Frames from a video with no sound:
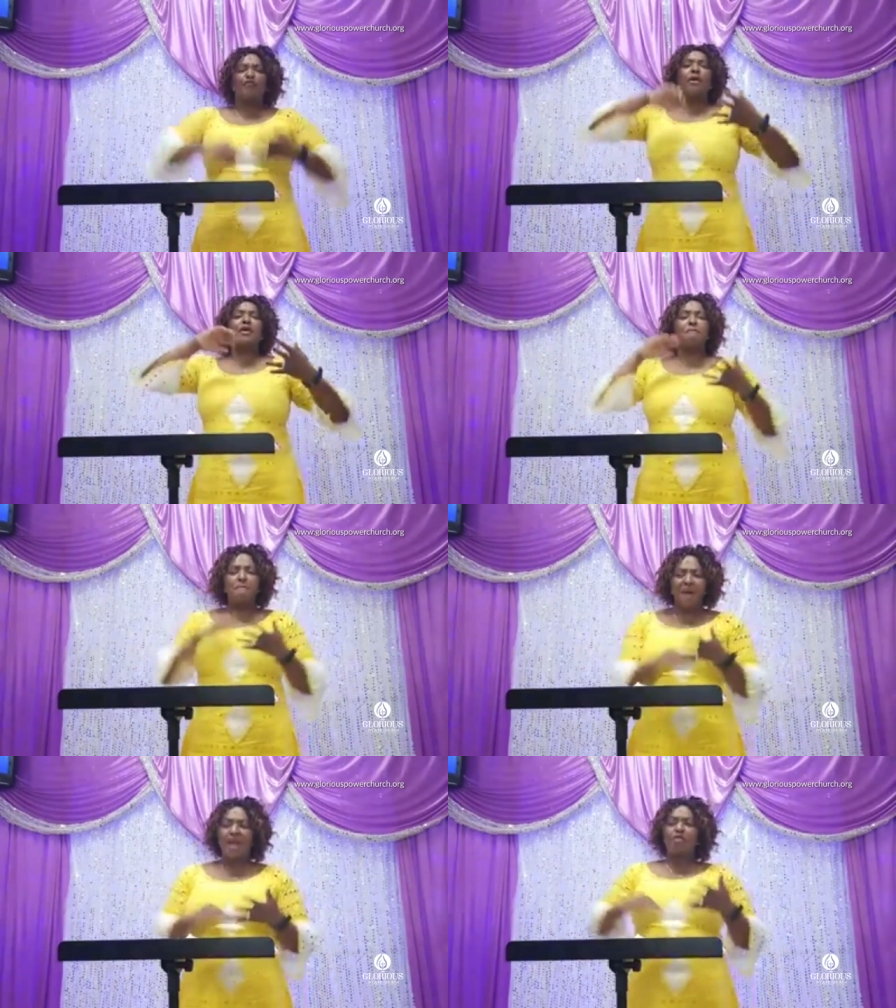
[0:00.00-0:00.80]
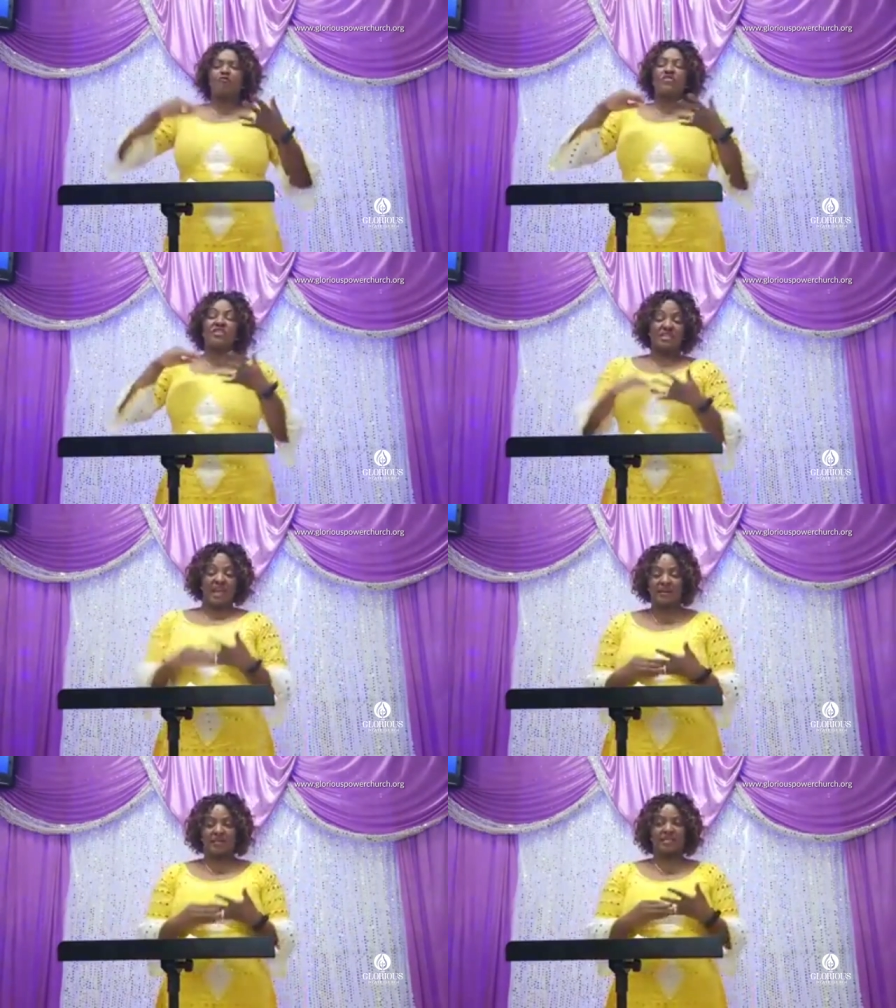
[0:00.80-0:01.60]
if you are a man of
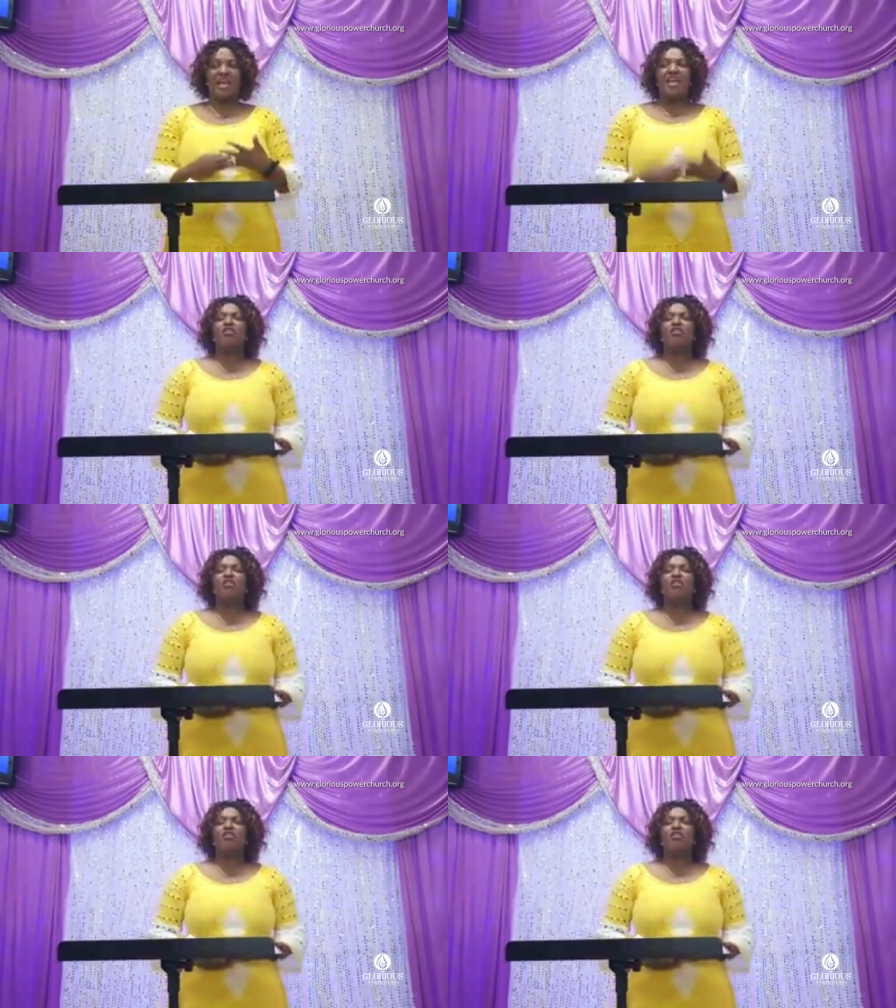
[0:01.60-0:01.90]
integrity,